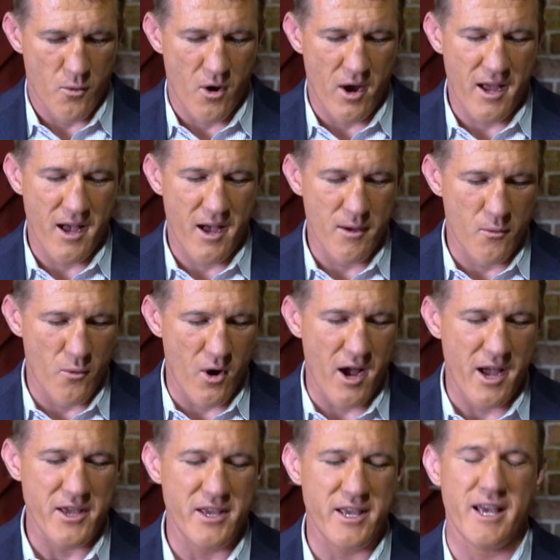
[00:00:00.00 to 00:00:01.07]
Why
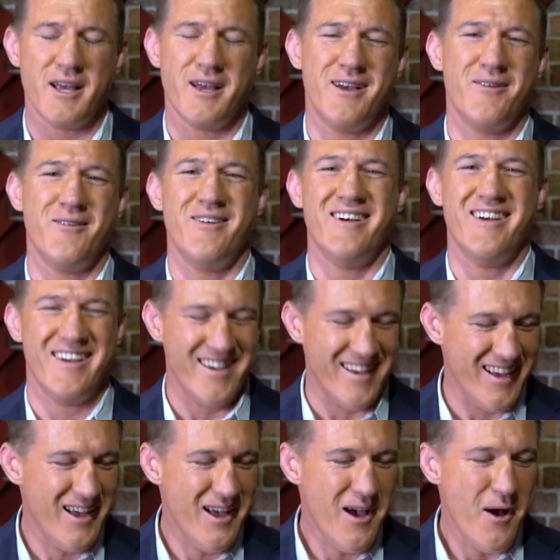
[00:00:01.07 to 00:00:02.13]
are you
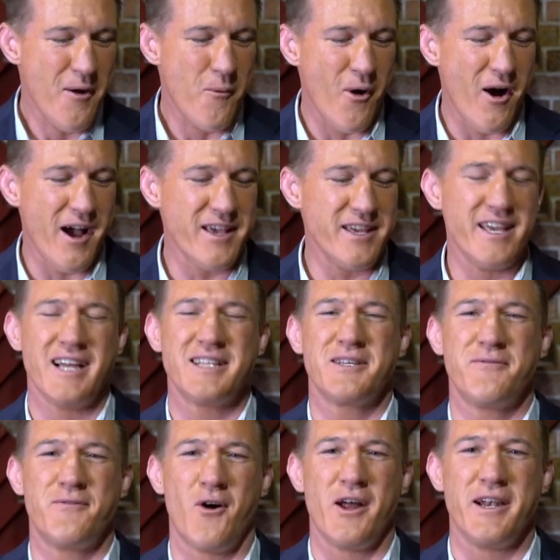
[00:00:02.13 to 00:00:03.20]
yet
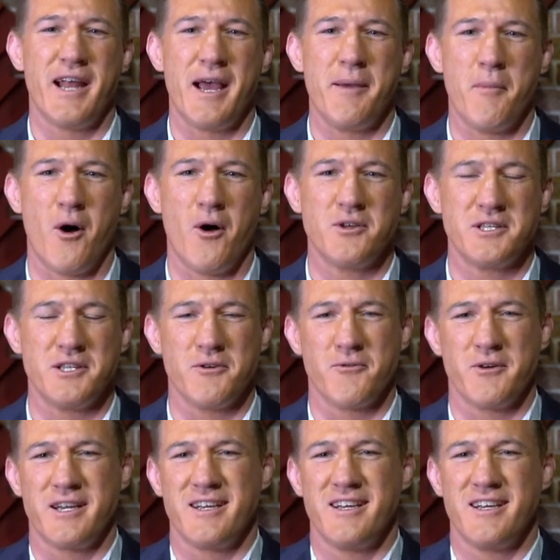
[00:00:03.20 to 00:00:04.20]
to fight Nate Myles in the